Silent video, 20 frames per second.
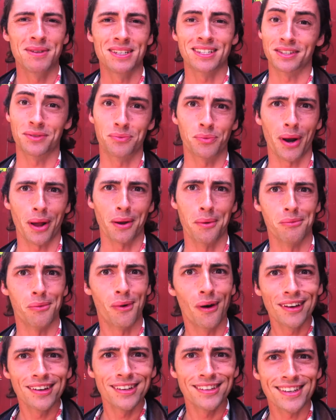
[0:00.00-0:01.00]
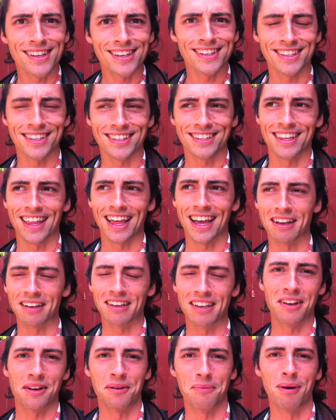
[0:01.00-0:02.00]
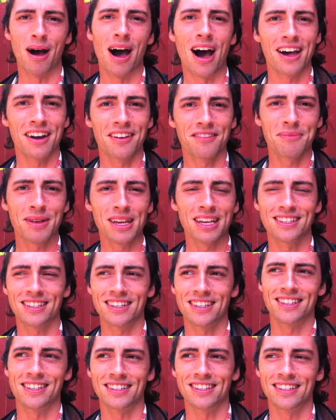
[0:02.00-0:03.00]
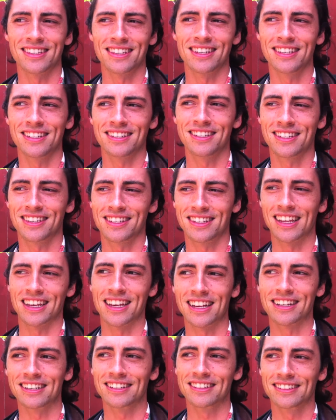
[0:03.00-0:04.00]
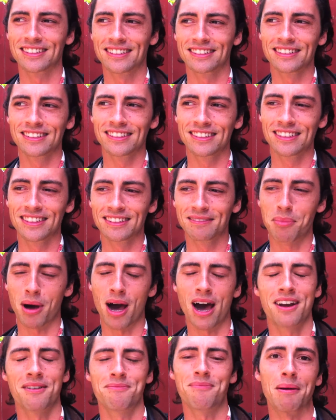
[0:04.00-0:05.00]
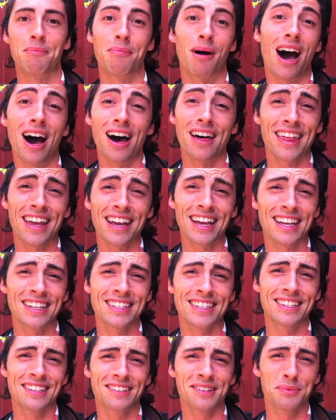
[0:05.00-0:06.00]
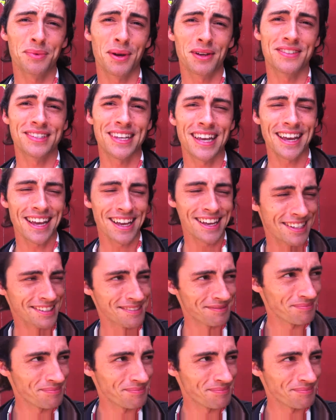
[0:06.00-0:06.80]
Is this what I want? Is this like, you know, part of me? Is this like part of my path, I guess is a good way of saying it.